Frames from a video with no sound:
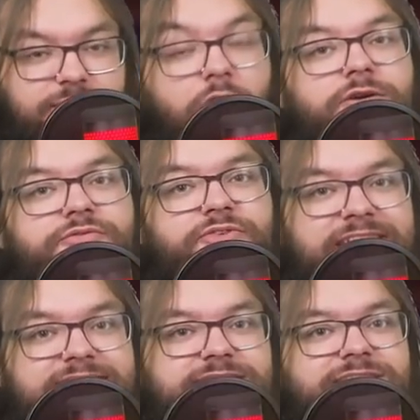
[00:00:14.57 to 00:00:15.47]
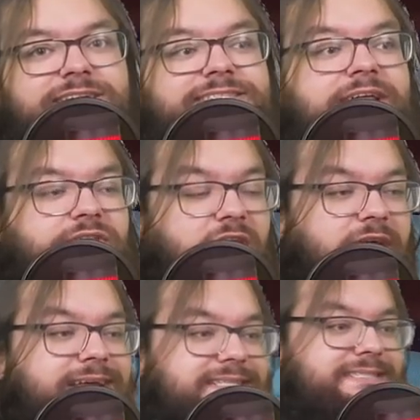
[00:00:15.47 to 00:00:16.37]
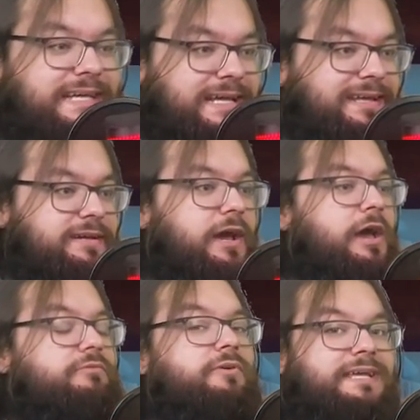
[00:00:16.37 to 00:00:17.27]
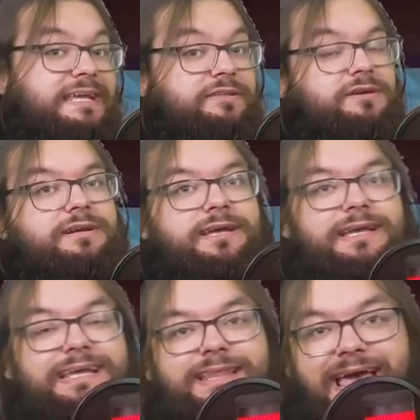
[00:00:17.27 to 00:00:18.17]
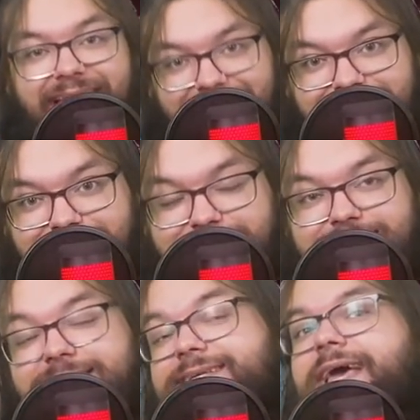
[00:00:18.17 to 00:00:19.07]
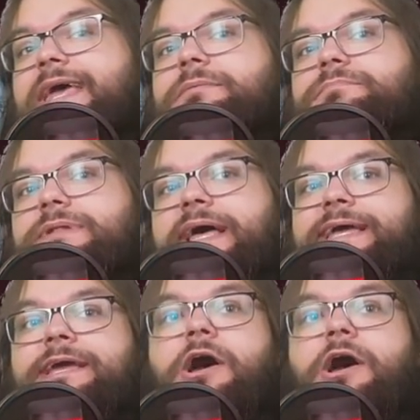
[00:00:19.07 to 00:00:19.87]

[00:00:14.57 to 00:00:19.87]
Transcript: are features that I think will either enhance the gameplay